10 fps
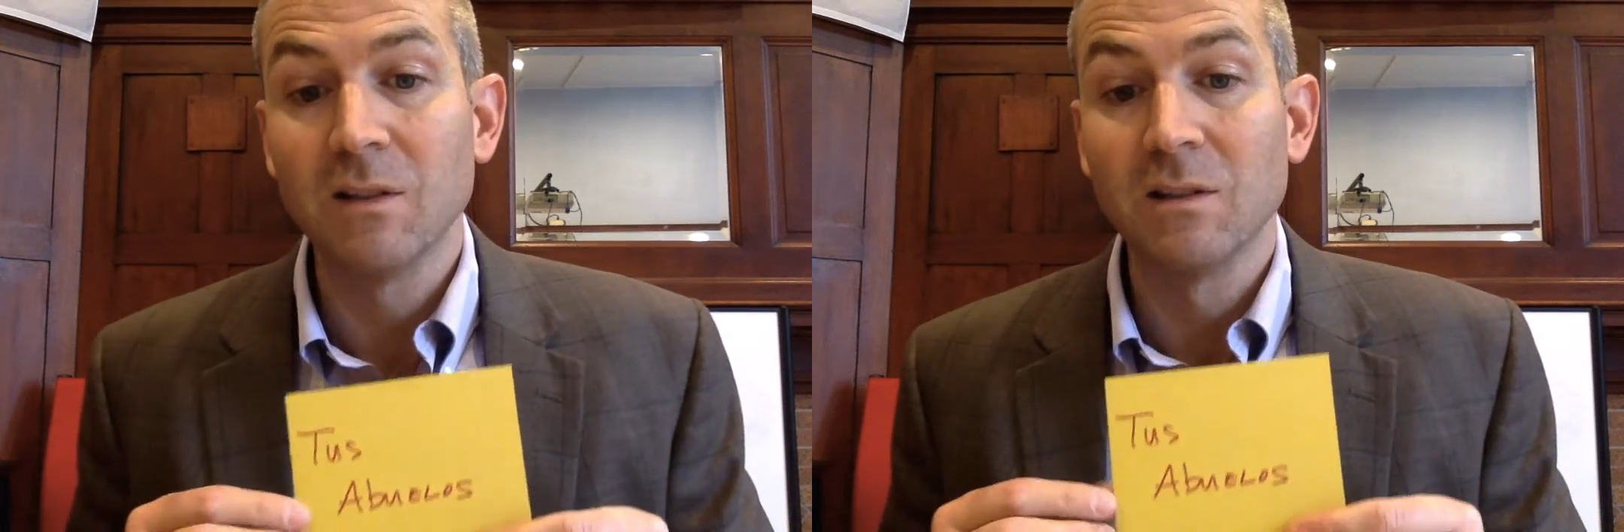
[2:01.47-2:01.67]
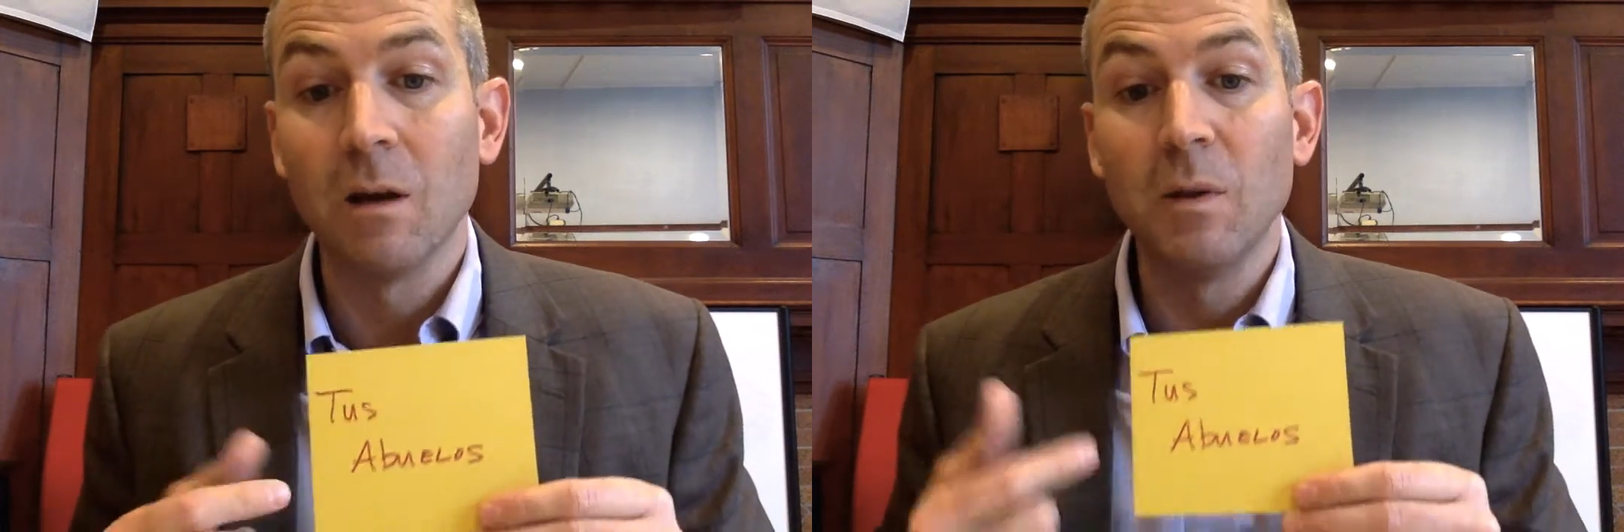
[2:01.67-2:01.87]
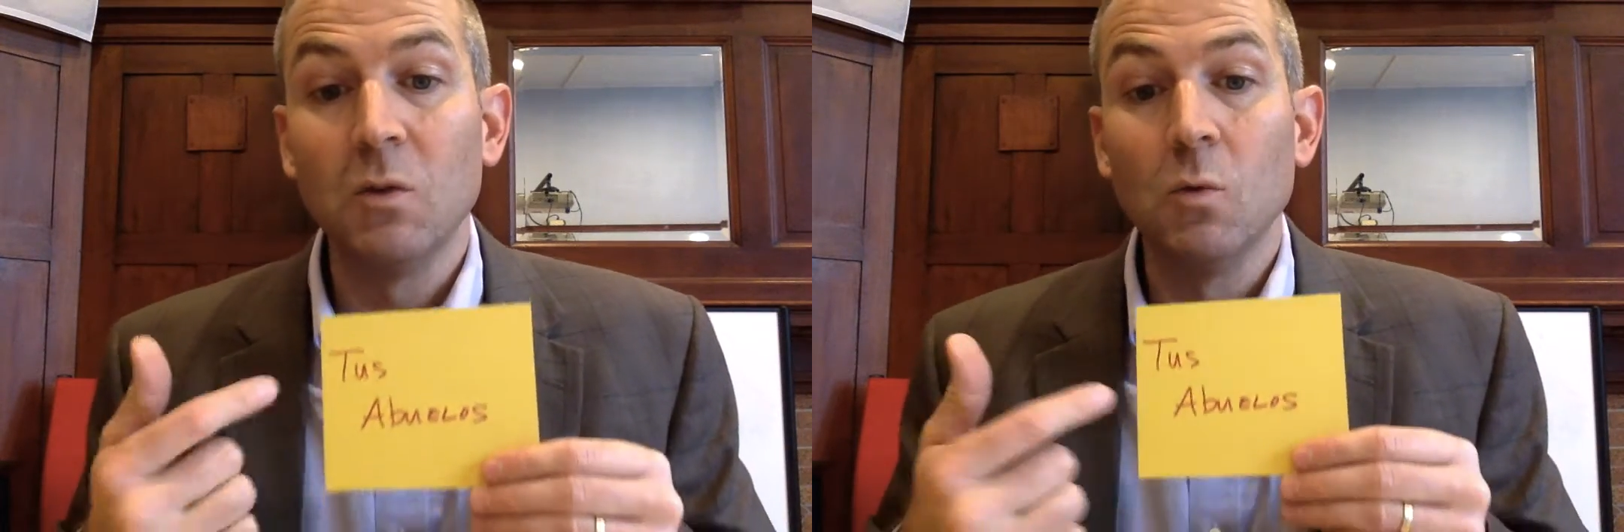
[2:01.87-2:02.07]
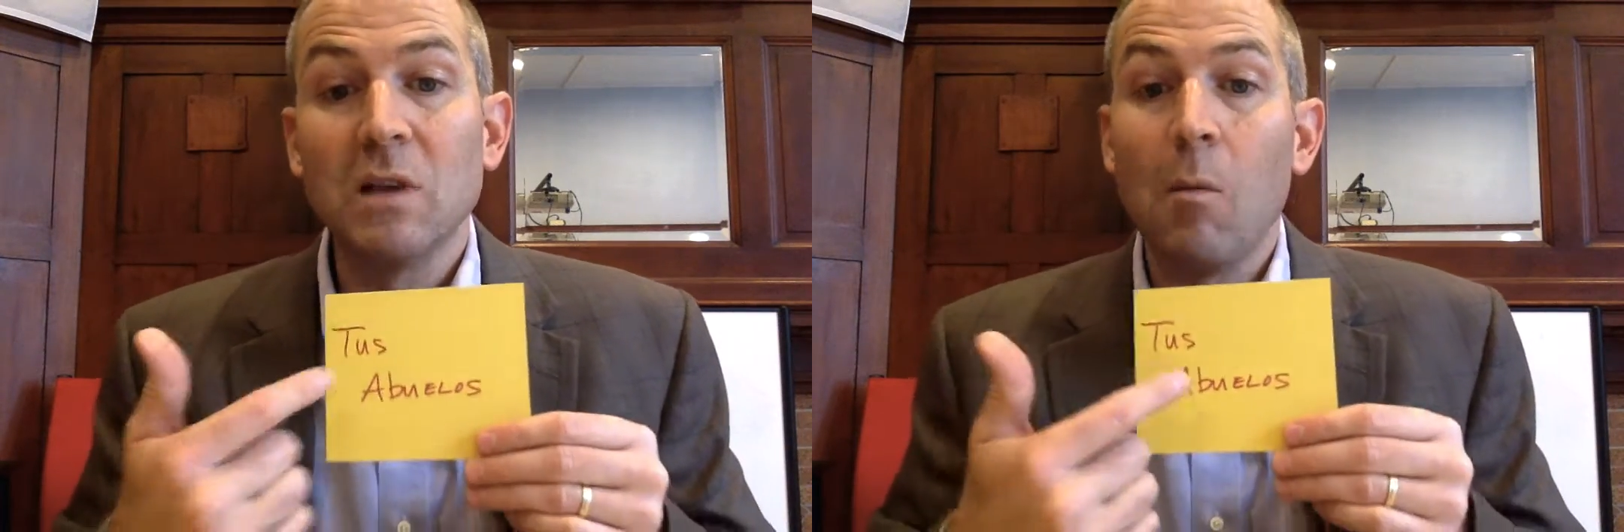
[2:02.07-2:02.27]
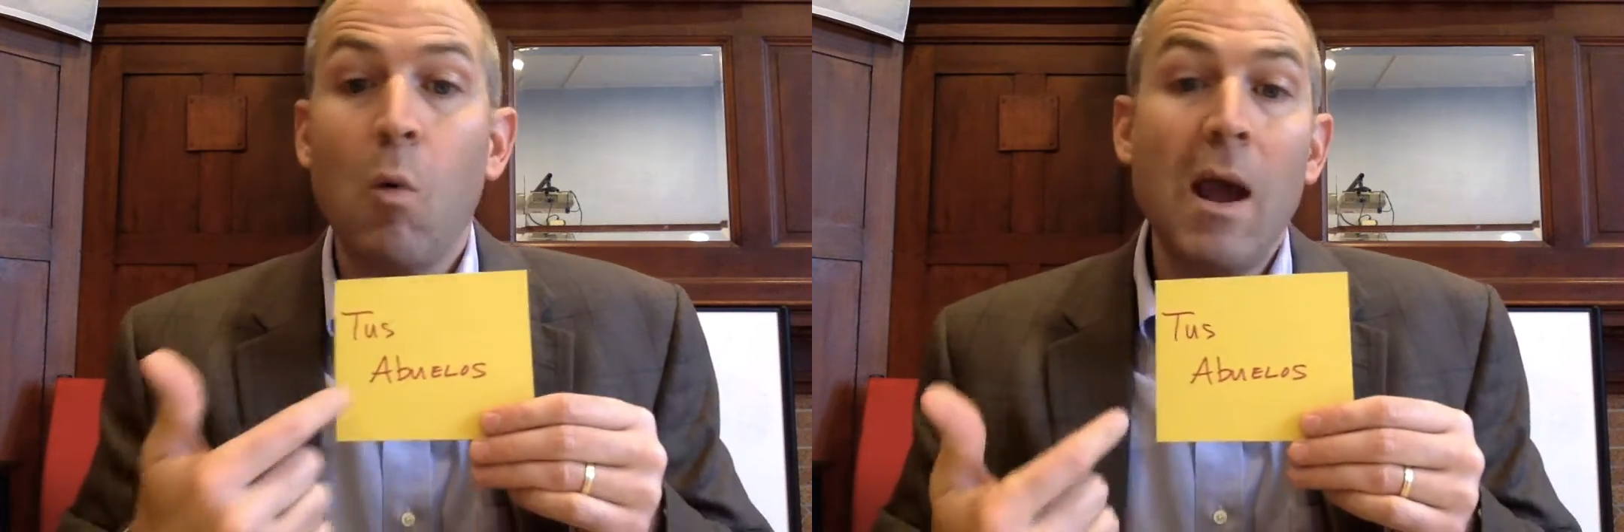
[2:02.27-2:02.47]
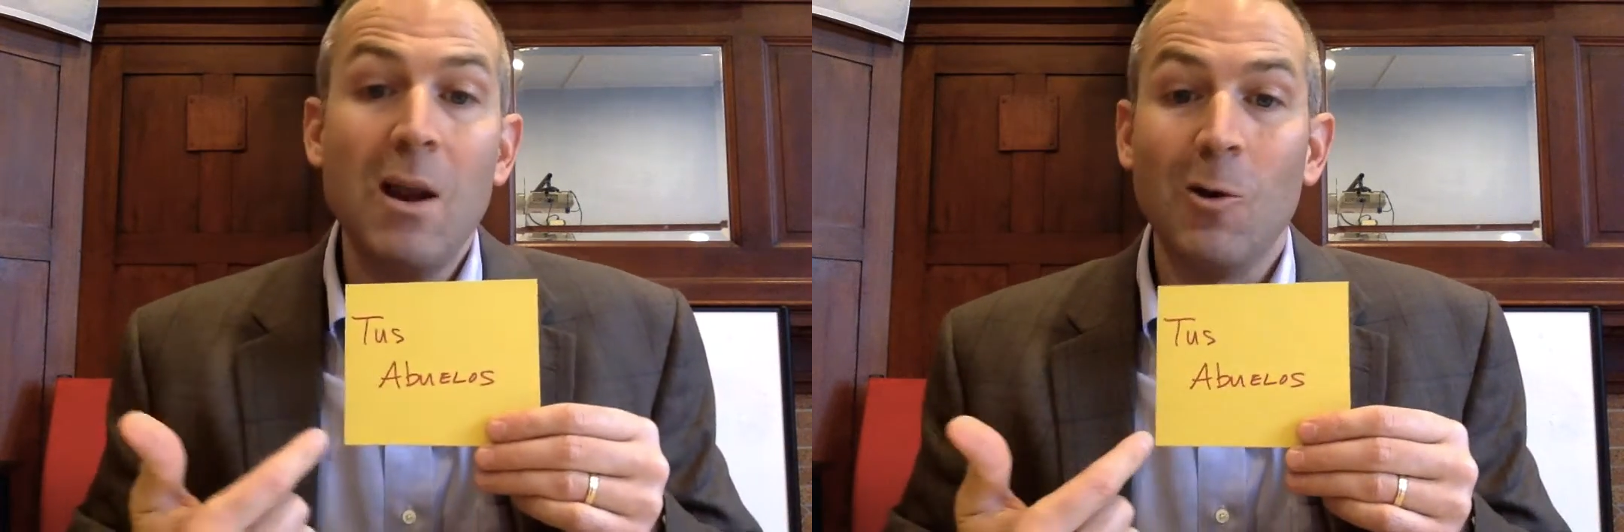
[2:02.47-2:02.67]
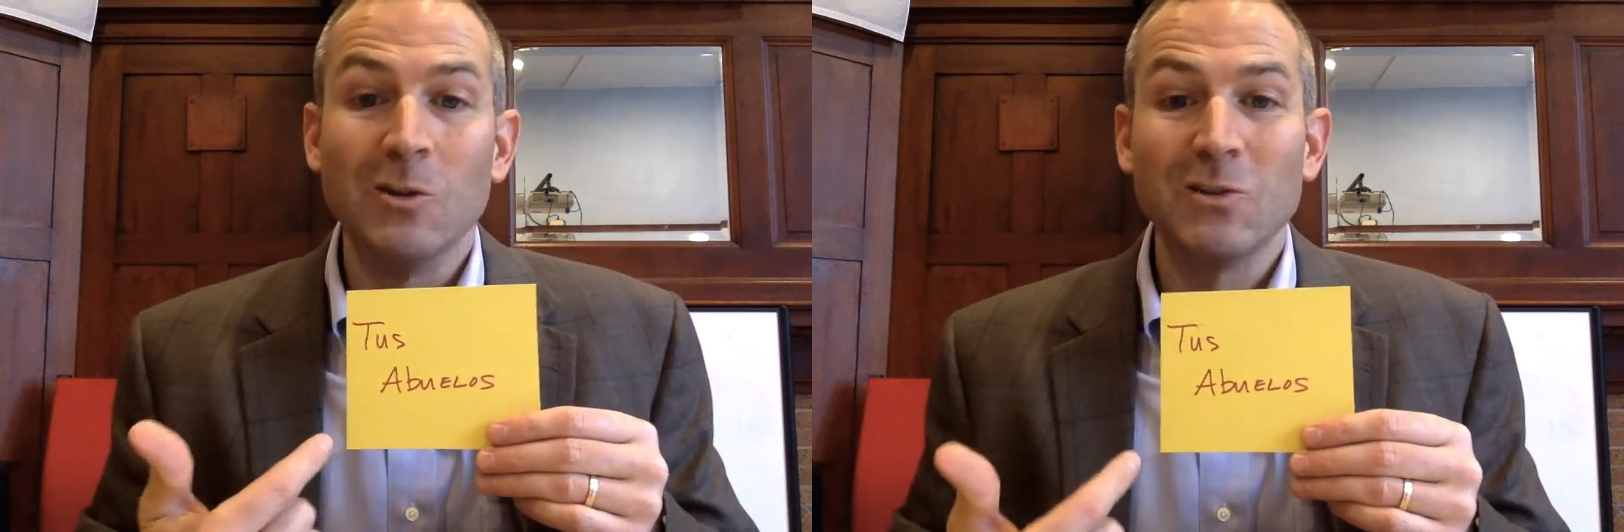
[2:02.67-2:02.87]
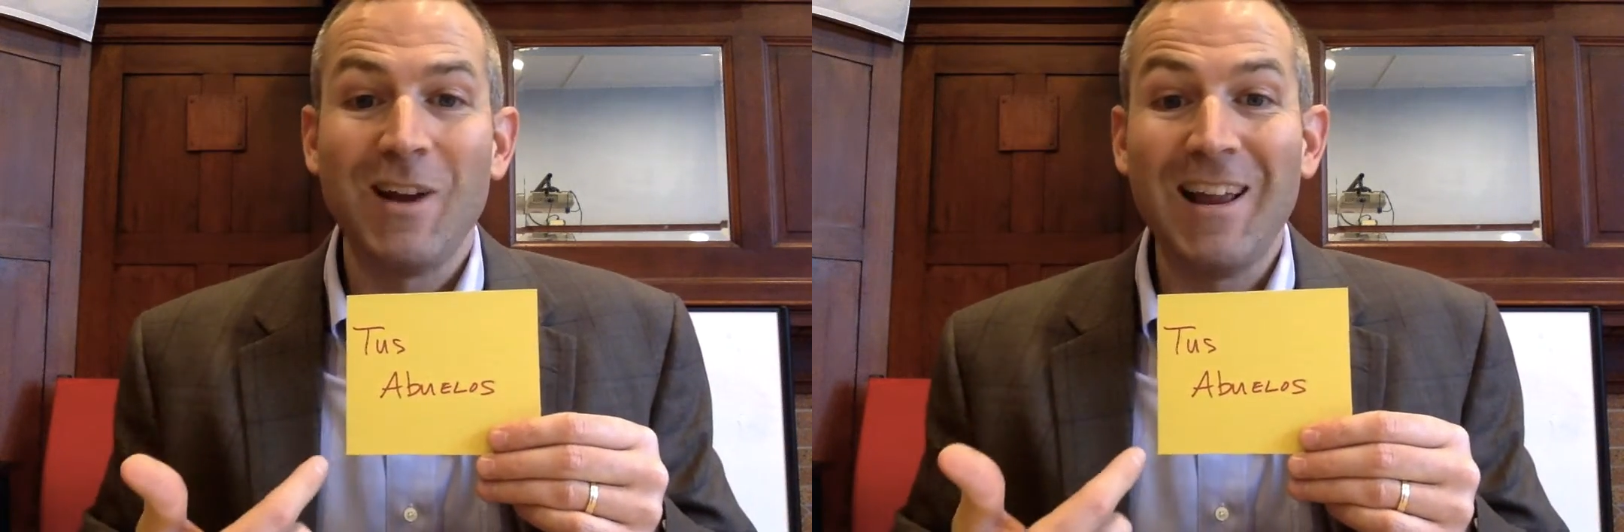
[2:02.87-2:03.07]
it's going to be tus
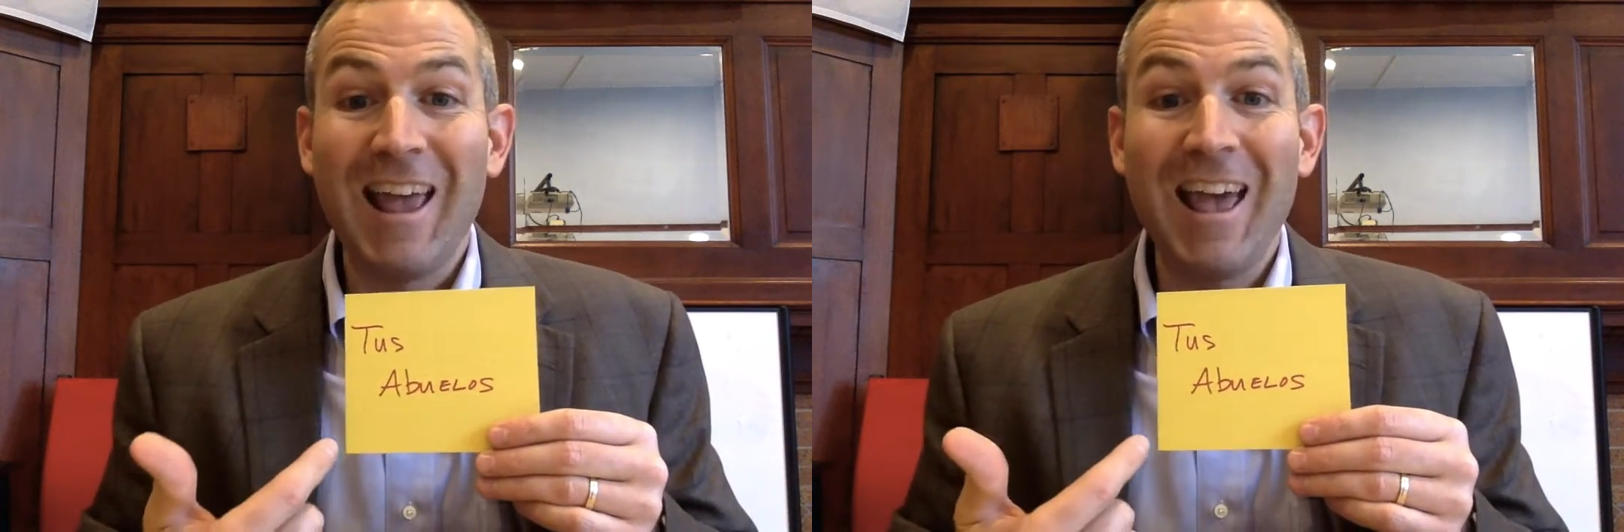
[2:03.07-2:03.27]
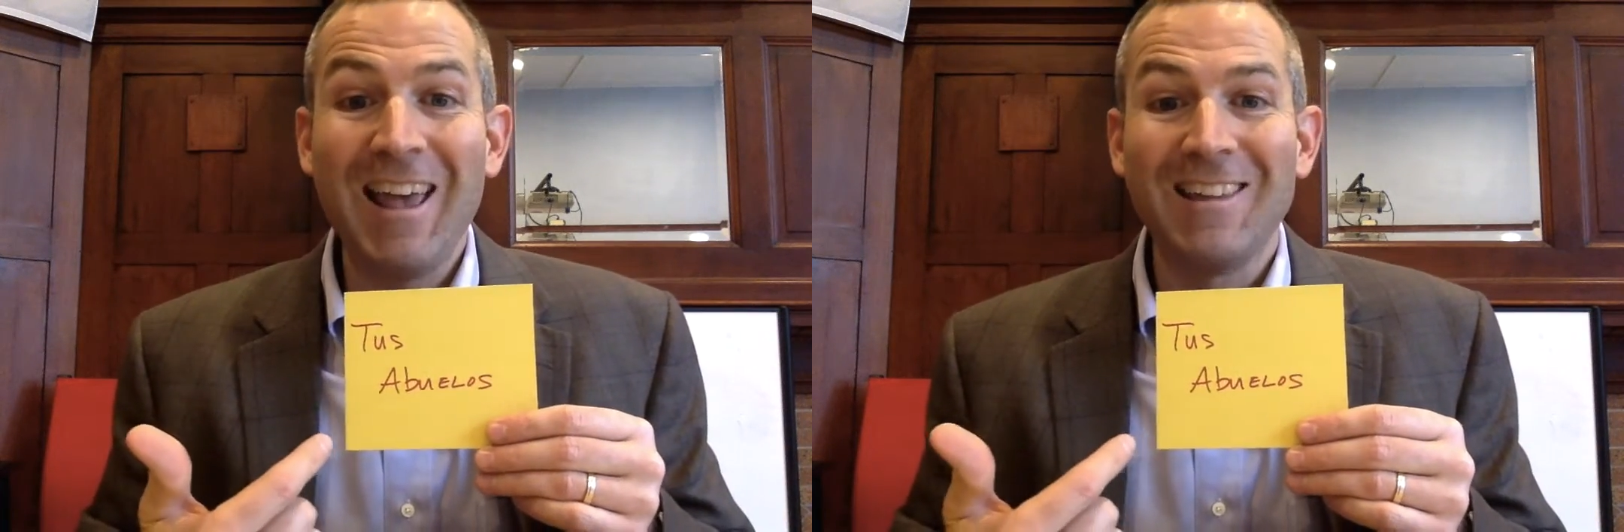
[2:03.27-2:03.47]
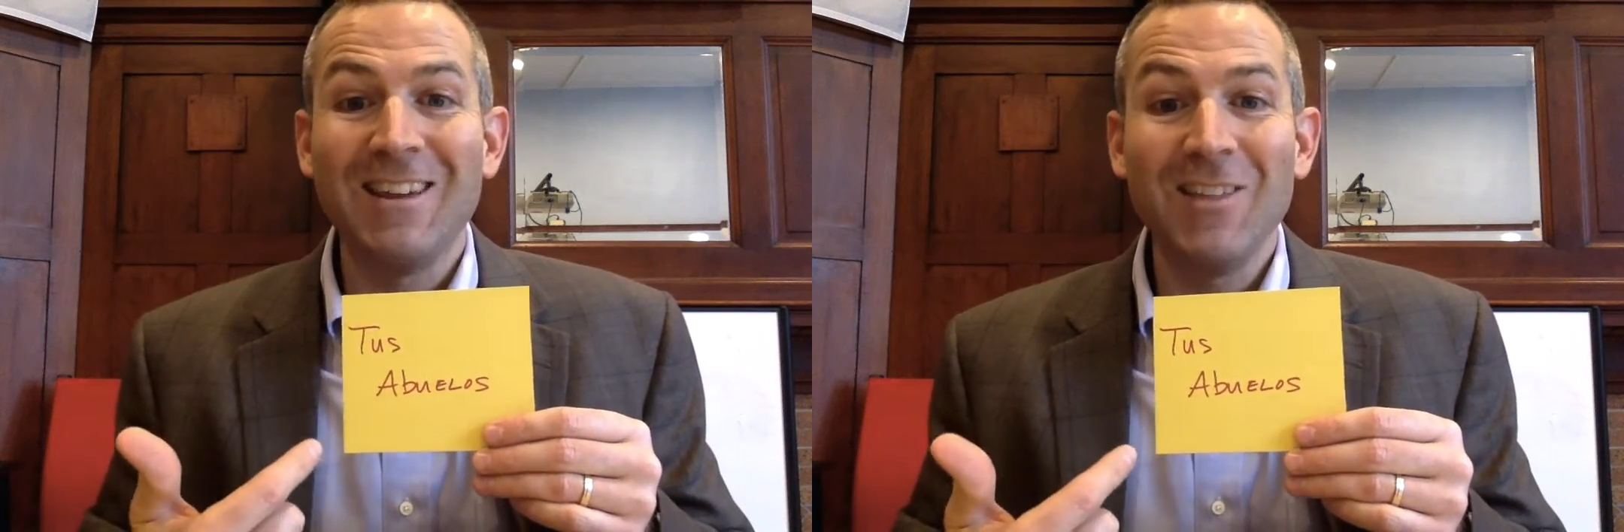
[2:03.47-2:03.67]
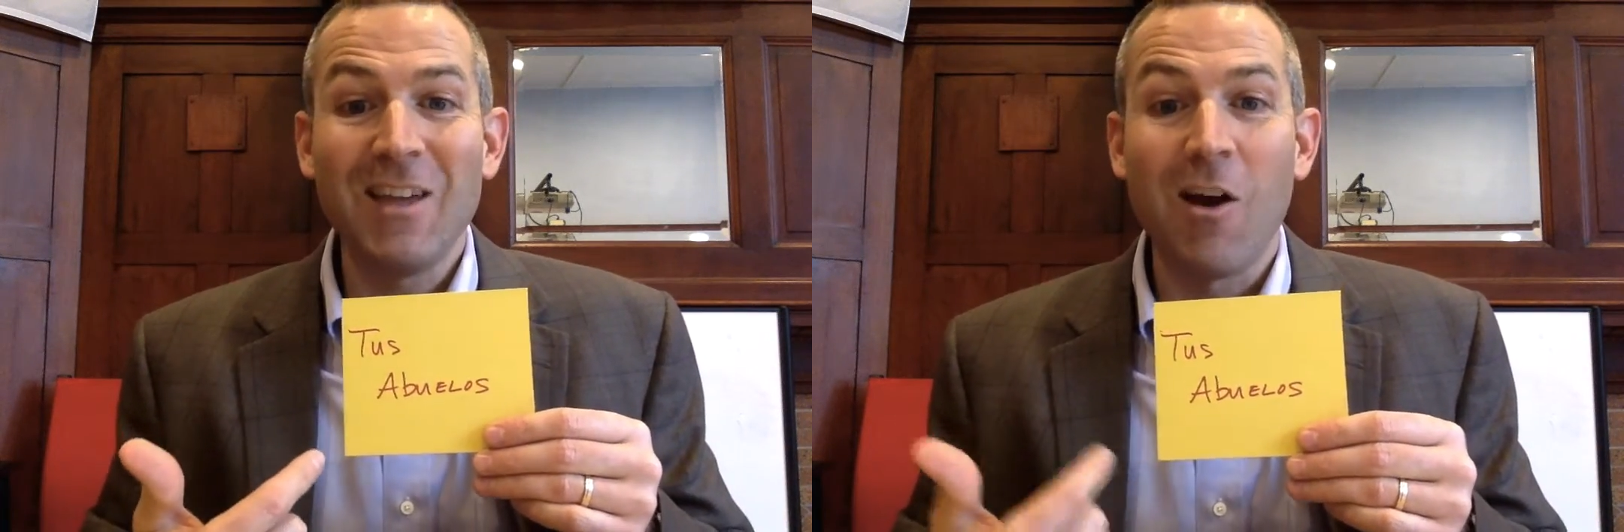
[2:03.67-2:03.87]
abuelos, right? Hey, there they